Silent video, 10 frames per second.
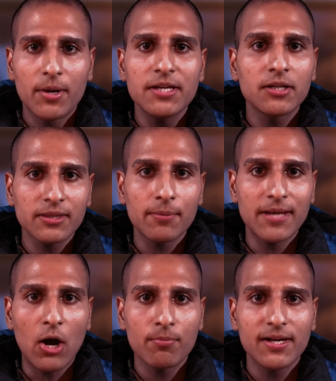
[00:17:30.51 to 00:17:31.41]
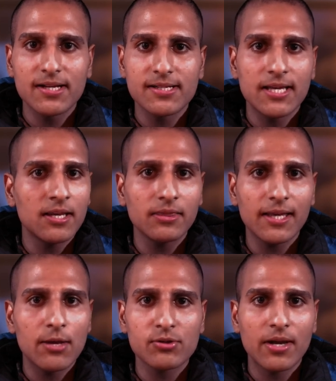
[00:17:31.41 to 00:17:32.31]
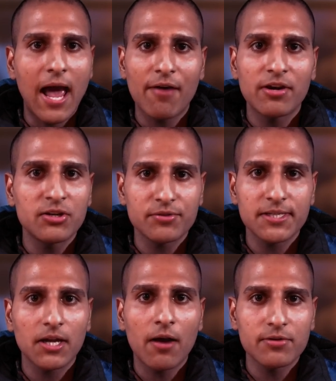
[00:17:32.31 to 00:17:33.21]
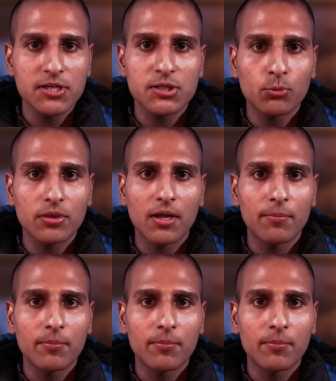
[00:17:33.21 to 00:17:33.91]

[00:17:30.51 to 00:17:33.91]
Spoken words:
but he turned them down because he didn't think he was going to have an interesting conversation with them.